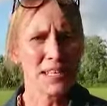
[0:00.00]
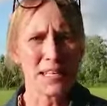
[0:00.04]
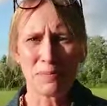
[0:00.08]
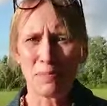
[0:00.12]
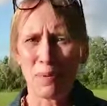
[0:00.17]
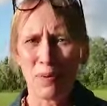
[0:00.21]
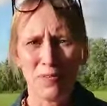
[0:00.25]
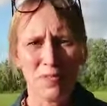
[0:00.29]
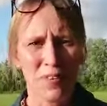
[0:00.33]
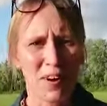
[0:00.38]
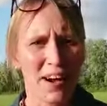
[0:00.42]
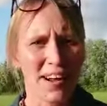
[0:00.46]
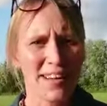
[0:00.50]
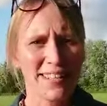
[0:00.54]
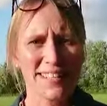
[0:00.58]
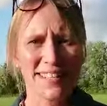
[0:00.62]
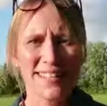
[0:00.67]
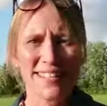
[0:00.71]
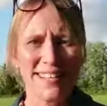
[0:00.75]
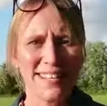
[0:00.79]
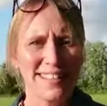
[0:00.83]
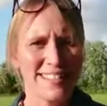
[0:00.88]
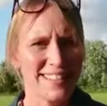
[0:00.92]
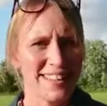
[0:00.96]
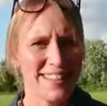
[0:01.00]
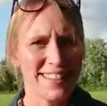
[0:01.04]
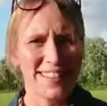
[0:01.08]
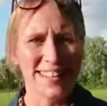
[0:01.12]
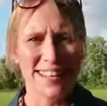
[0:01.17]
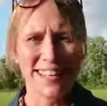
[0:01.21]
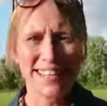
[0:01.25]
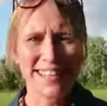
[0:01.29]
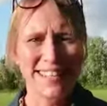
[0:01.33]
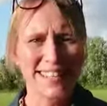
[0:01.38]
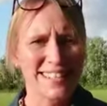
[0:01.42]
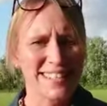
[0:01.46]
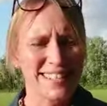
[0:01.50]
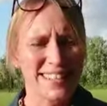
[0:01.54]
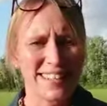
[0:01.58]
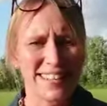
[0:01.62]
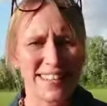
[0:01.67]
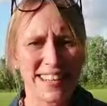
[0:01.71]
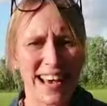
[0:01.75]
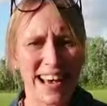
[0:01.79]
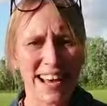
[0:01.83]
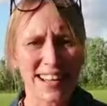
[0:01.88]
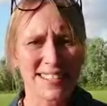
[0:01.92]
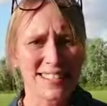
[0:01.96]
He's provided, he's done this, he's
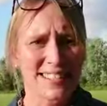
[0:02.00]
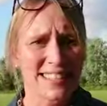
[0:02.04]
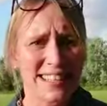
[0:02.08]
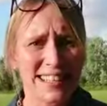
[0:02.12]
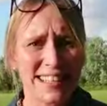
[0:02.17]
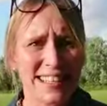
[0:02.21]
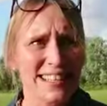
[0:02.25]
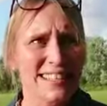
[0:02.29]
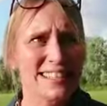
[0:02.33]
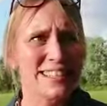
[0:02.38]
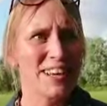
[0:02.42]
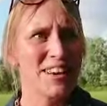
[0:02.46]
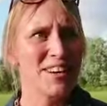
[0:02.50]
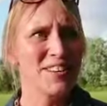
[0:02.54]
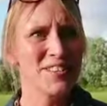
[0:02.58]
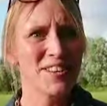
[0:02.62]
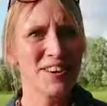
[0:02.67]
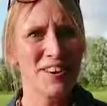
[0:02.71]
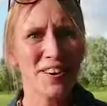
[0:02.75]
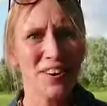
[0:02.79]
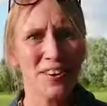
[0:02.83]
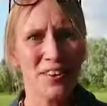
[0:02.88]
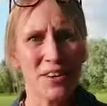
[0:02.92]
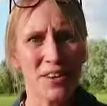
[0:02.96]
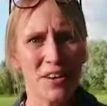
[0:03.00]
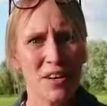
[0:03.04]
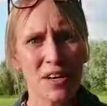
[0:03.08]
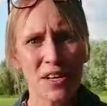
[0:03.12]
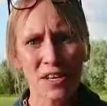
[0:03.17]
done that, the list goes on.